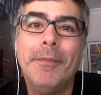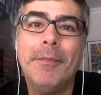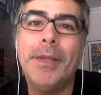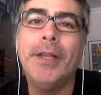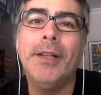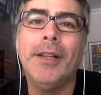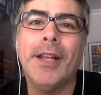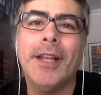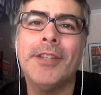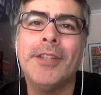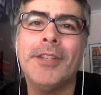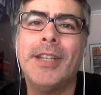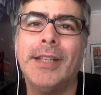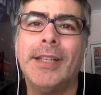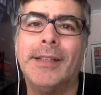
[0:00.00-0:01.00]
Bill
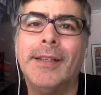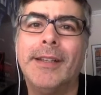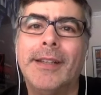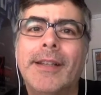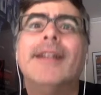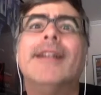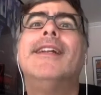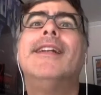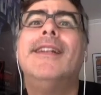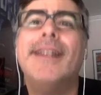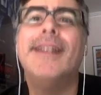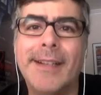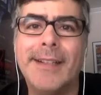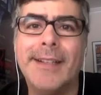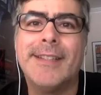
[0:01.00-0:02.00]
Lustig,
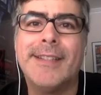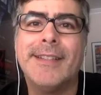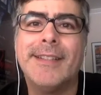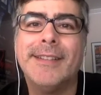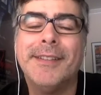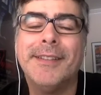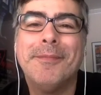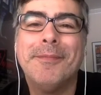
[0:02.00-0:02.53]
nuts.